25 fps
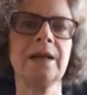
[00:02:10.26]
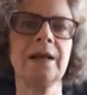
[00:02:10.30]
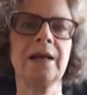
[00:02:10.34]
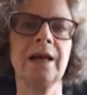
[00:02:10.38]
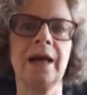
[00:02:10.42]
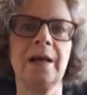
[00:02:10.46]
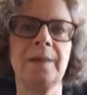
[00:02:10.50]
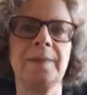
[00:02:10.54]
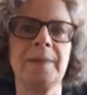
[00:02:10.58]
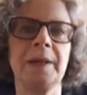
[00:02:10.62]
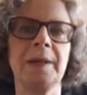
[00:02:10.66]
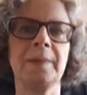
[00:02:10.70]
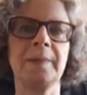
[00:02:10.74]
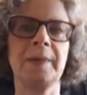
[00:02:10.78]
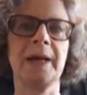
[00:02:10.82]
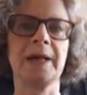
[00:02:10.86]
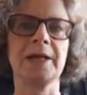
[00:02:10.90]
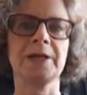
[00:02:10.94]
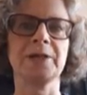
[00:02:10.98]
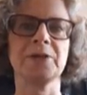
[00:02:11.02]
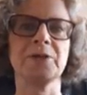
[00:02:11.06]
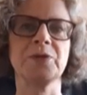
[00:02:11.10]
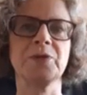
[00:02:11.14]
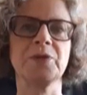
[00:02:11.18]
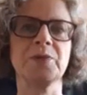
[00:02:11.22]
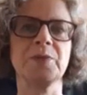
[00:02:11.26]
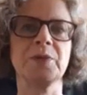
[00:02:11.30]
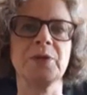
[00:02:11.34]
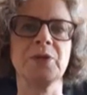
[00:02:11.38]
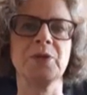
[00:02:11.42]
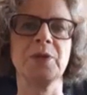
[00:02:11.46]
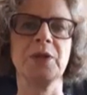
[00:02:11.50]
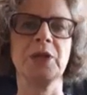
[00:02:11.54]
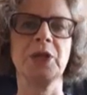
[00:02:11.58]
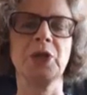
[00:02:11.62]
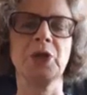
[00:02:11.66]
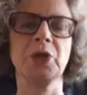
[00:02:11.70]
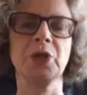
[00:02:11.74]
Epic battles
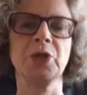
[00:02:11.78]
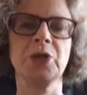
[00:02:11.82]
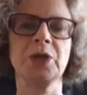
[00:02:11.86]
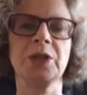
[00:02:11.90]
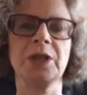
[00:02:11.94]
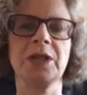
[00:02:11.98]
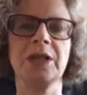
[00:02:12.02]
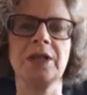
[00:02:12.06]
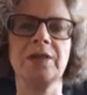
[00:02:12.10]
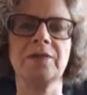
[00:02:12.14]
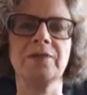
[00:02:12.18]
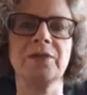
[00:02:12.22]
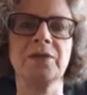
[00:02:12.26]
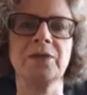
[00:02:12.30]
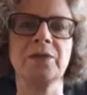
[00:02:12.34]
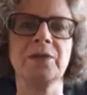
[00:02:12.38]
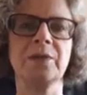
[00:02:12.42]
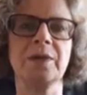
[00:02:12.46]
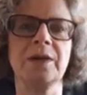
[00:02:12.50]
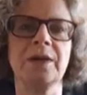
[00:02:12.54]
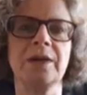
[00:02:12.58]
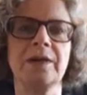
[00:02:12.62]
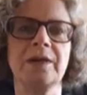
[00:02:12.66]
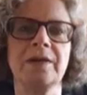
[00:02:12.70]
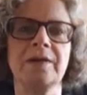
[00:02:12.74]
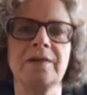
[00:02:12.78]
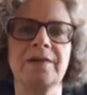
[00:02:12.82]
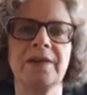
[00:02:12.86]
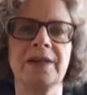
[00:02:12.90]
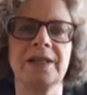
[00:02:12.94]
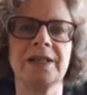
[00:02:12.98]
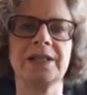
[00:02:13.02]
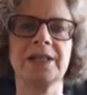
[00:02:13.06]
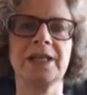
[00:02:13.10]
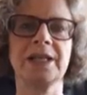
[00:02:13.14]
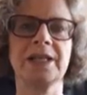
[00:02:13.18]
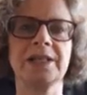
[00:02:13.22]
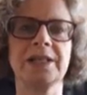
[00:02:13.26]
between good and evil,
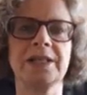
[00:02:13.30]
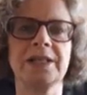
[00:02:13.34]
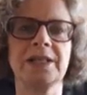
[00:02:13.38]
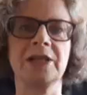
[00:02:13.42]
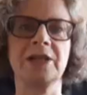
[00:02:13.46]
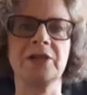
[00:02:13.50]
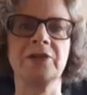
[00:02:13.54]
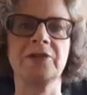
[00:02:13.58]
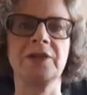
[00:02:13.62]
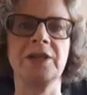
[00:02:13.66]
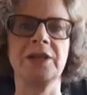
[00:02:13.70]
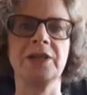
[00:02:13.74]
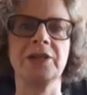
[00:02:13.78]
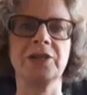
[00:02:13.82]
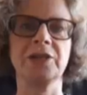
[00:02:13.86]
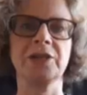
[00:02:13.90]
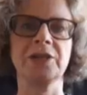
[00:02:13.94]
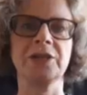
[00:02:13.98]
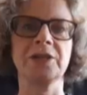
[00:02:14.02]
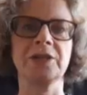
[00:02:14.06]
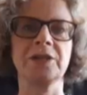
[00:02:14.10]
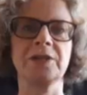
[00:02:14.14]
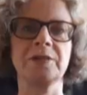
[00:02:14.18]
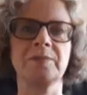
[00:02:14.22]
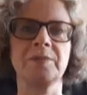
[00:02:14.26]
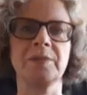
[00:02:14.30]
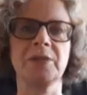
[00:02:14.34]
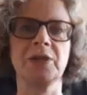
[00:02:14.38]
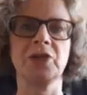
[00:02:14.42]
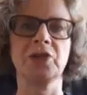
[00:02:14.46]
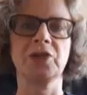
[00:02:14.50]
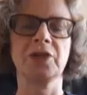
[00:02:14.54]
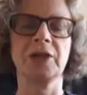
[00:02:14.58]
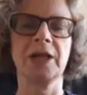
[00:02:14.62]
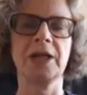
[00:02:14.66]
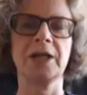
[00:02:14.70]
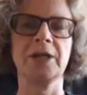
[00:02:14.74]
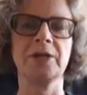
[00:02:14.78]
fantastic creatures,
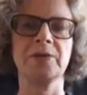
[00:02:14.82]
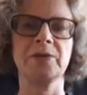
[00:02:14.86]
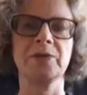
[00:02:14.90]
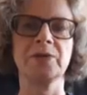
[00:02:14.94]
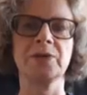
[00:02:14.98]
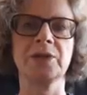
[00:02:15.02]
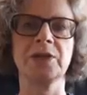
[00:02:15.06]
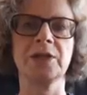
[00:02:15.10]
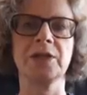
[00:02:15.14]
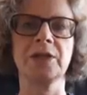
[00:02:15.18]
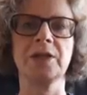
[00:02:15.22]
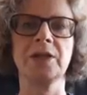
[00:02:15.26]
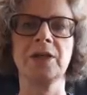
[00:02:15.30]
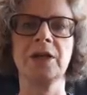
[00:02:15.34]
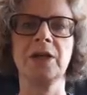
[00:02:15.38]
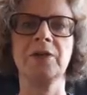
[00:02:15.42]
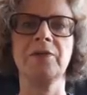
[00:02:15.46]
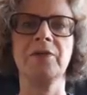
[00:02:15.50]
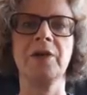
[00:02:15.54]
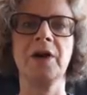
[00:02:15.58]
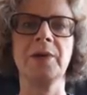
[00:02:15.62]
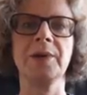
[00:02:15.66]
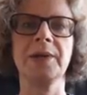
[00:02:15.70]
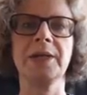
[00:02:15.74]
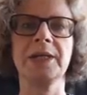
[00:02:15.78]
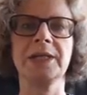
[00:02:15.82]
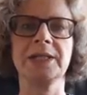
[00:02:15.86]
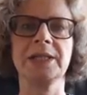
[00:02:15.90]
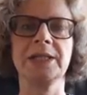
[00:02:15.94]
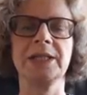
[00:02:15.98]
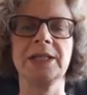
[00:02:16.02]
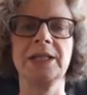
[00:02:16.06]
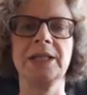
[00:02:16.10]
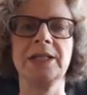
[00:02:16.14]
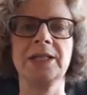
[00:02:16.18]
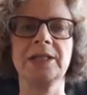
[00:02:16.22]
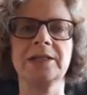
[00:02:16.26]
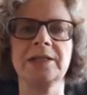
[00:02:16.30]
betrayals, heroic
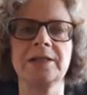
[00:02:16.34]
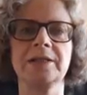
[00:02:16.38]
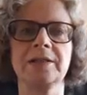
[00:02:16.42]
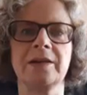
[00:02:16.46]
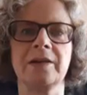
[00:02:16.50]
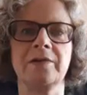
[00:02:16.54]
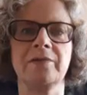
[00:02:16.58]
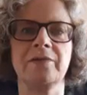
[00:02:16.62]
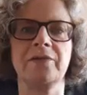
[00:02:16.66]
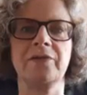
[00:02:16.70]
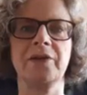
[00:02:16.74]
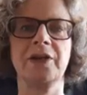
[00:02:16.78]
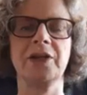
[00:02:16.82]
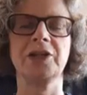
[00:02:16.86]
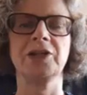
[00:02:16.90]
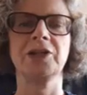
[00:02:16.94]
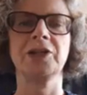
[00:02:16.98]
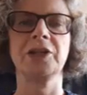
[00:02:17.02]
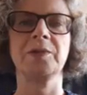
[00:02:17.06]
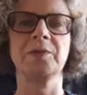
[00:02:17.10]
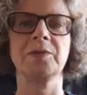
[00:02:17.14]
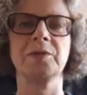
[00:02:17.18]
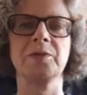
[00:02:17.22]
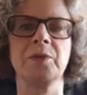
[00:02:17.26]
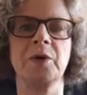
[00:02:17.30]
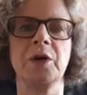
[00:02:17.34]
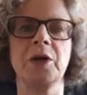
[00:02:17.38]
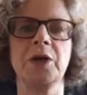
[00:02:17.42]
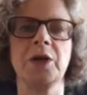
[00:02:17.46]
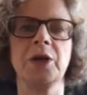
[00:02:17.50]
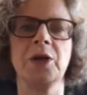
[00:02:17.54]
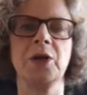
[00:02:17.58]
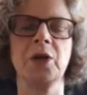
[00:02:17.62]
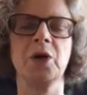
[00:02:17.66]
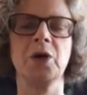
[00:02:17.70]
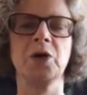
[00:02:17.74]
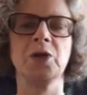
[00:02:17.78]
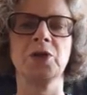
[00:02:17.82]
deeds and friendships won
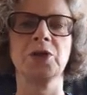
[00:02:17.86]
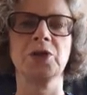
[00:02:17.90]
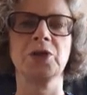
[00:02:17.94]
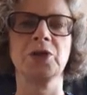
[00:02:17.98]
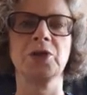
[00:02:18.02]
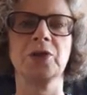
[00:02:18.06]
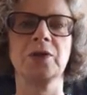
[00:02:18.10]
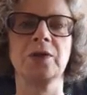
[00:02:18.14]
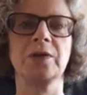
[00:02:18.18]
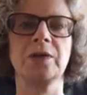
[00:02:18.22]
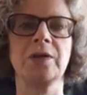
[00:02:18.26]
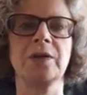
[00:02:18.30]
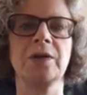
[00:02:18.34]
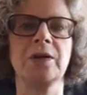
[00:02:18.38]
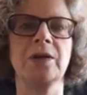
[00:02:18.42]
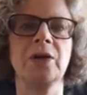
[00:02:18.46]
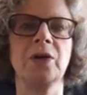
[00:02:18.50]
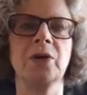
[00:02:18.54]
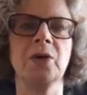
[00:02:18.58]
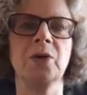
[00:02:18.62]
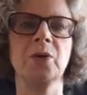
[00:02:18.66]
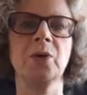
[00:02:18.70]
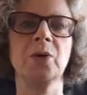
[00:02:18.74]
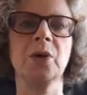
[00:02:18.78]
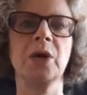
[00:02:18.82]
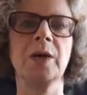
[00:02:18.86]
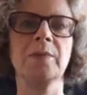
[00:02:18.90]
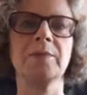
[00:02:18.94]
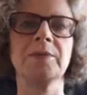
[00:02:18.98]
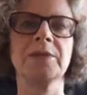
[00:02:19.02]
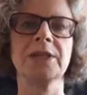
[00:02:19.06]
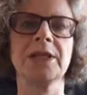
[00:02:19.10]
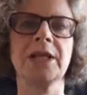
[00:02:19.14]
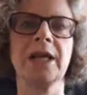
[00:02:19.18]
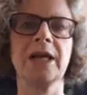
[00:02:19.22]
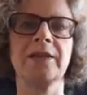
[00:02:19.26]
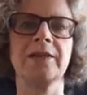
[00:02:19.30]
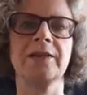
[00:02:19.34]
and lost all come
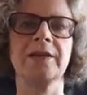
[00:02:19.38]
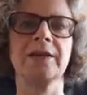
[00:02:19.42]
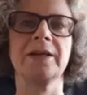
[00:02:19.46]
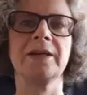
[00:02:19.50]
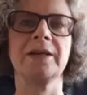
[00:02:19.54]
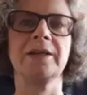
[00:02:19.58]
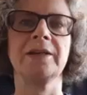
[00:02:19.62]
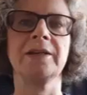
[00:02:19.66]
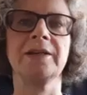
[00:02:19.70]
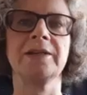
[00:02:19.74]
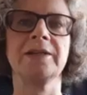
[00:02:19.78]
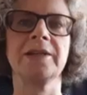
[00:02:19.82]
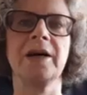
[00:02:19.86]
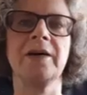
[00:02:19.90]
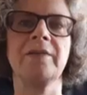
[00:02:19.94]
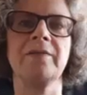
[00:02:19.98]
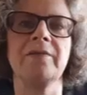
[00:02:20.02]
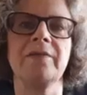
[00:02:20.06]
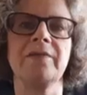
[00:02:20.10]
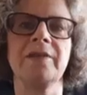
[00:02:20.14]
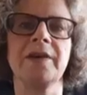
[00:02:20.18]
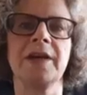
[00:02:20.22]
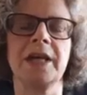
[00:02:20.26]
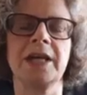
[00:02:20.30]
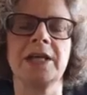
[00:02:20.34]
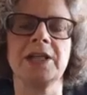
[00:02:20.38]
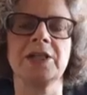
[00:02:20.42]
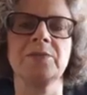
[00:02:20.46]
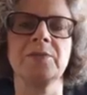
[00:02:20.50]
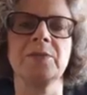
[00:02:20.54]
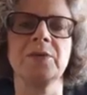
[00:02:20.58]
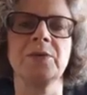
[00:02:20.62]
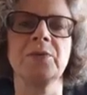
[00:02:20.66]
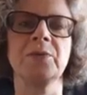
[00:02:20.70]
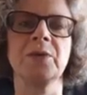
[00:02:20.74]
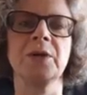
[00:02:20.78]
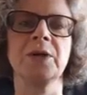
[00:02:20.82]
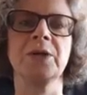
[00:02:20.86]
together in this
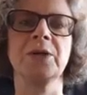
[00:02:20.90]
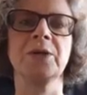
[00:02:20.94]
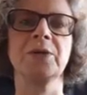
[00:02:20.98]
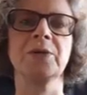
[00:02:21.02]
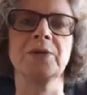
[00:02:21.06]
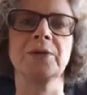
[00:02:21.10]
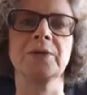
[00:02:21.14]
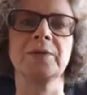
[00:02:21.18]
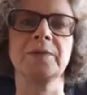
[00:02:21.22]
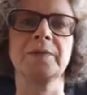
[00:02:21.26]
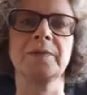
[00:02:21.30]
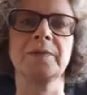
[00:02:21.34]
unforgettable world.